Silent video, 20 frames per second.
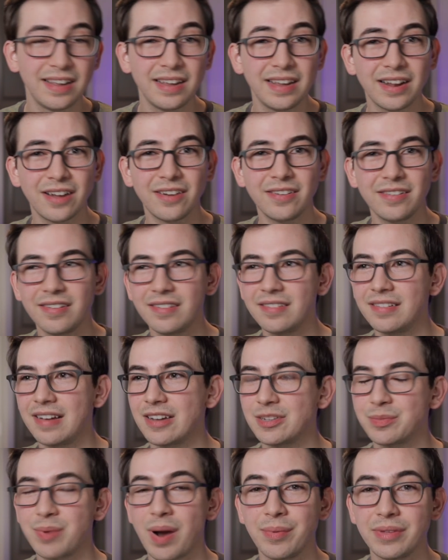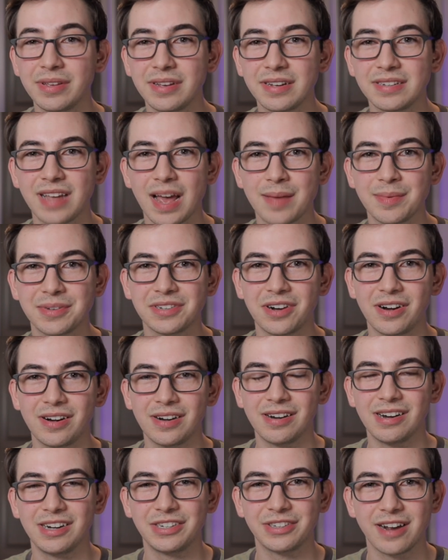you know, now's probably a good time to
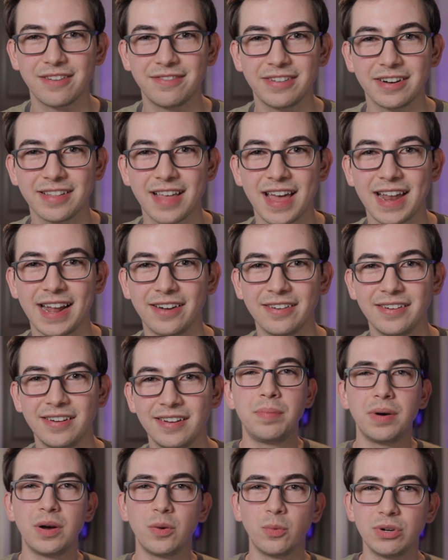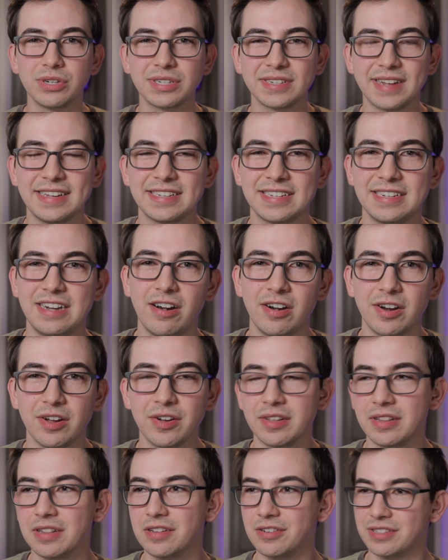start trying to figure that out. But worst case
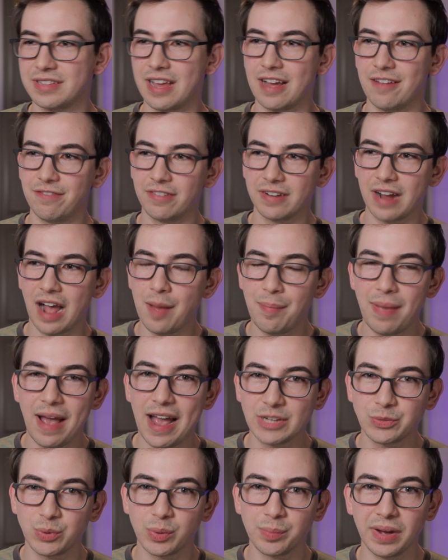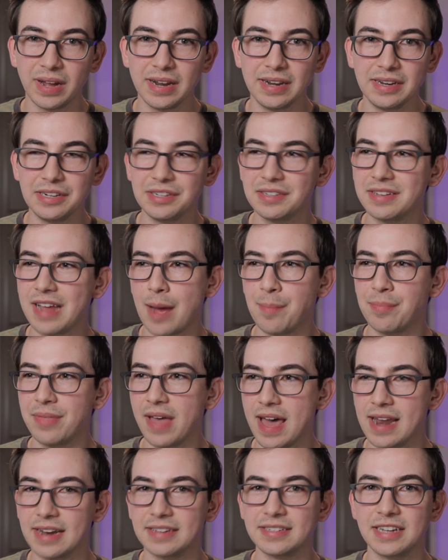scenario, there's that forgot password button. You tap
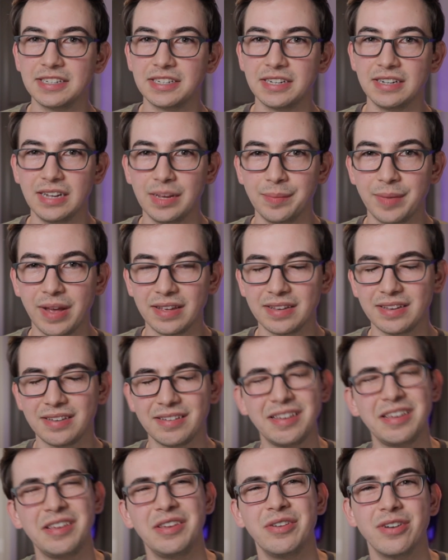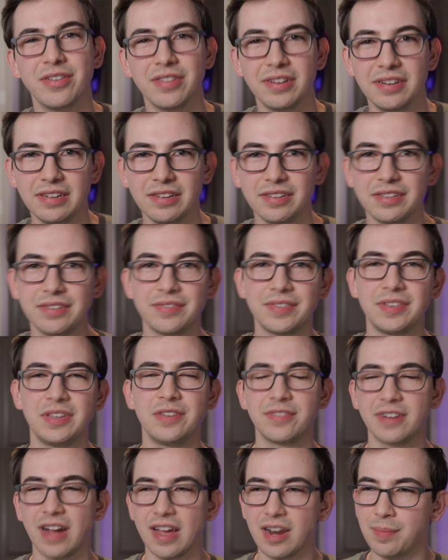that, it sends you an email. You, you know the deal. You've,
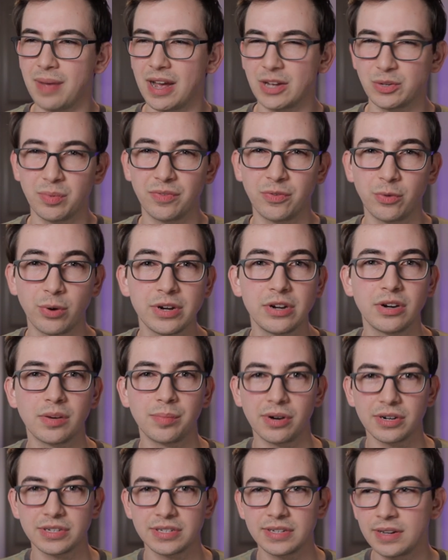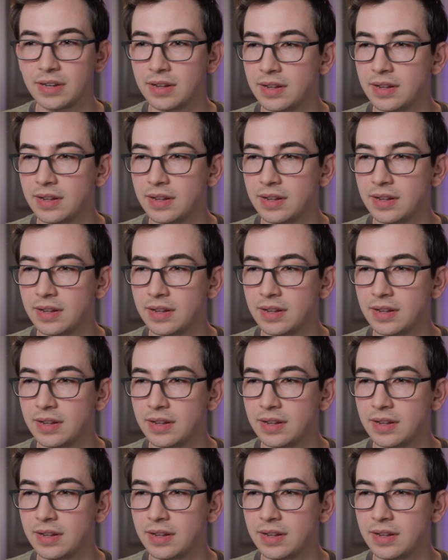you've forgotten a password before, you're a person.